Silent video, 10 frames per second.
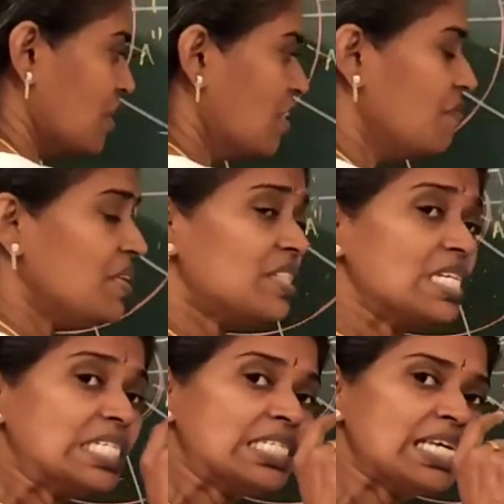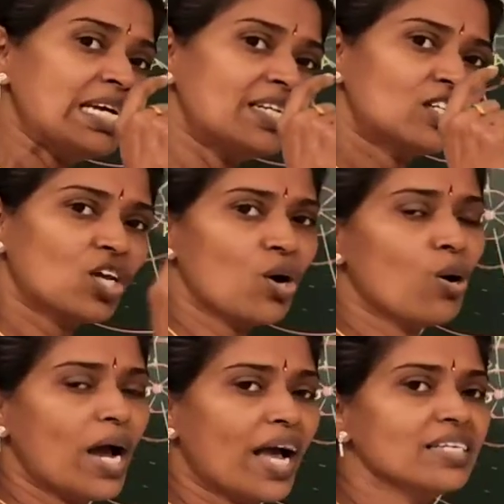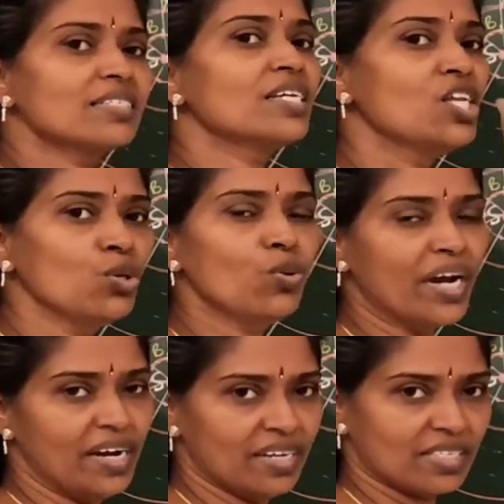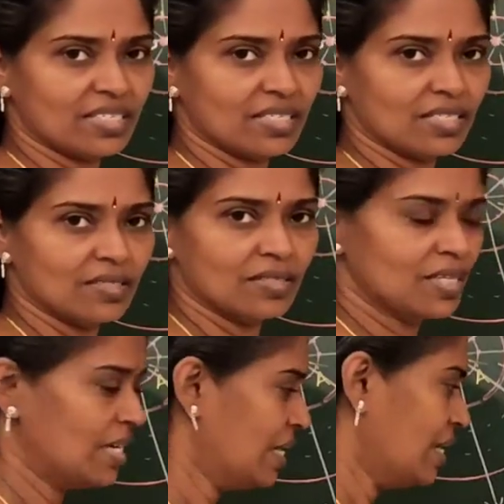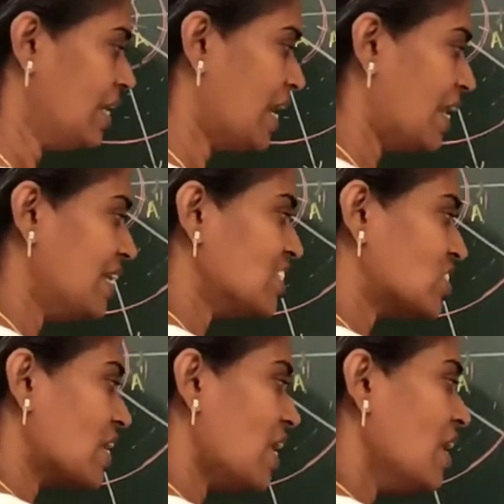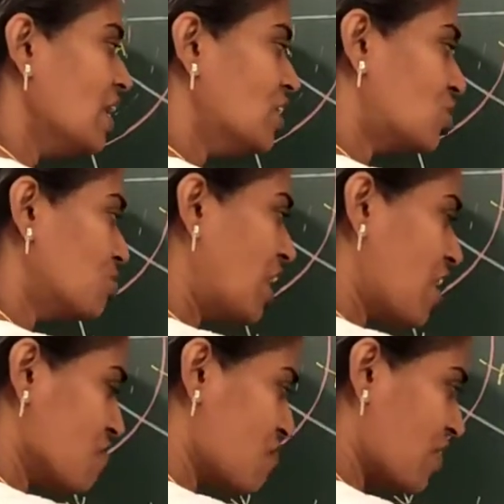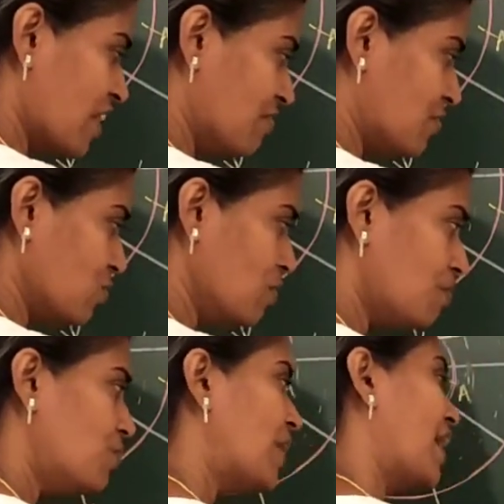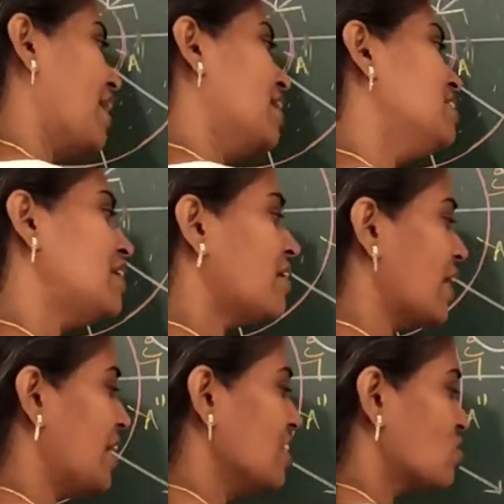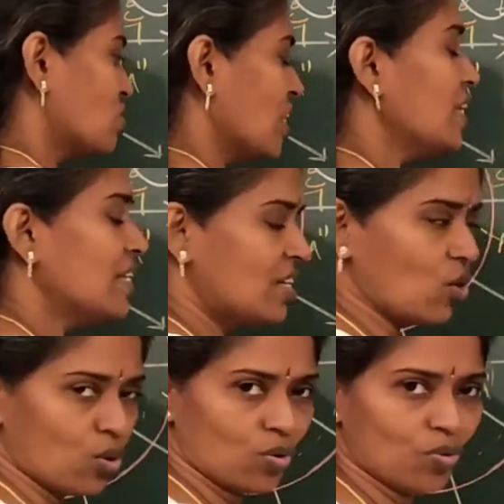With c tau as a new radius. In additional to the F1, F2, put another radius c tau.